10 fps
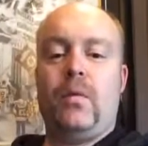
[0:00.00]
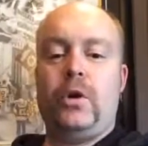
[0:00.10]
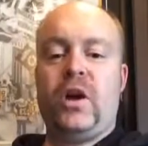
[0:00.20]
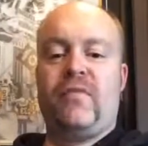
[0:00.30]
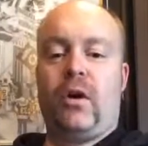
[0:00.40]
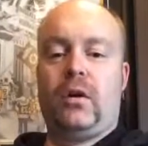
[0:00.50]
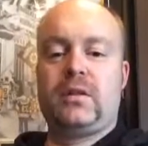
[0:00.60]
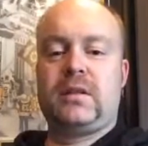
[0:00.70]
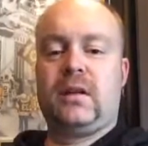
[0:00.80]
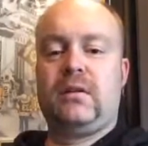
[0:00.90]
When you have all
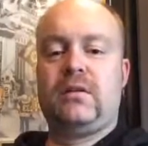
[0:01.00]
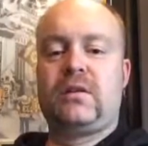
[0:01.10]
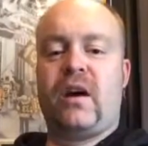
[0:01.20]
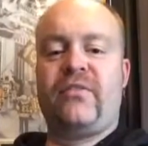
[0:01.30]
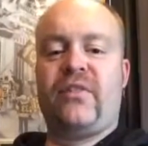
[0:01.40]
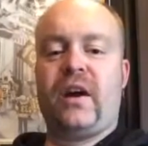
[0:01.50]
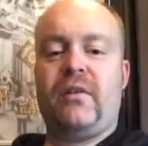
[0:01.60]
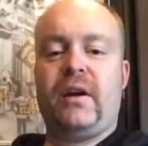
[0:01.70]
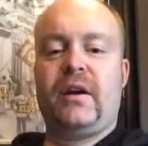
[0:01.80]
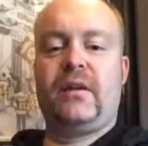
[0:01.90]
cylinders not
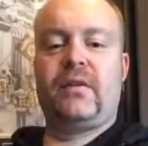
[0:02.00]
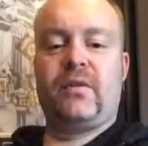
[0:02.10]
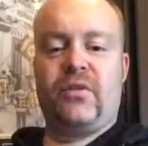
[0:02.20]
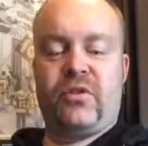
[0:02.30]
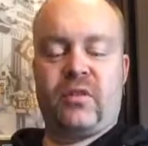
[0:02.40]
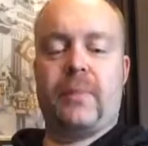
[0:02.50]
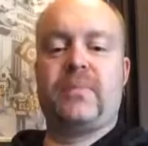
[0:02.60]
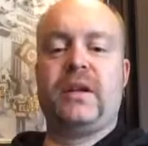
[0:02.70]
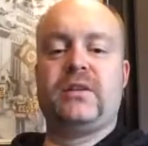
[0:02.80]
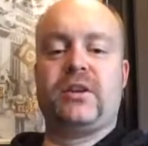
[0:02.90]
firing,
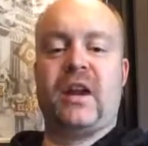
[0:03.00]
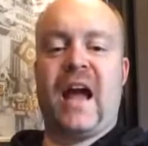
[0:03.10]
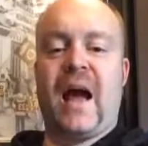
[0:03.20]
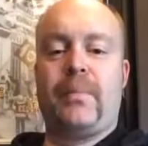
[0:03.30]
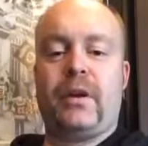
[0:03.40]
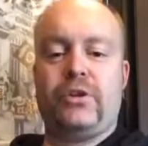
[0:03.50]
something is going to happen.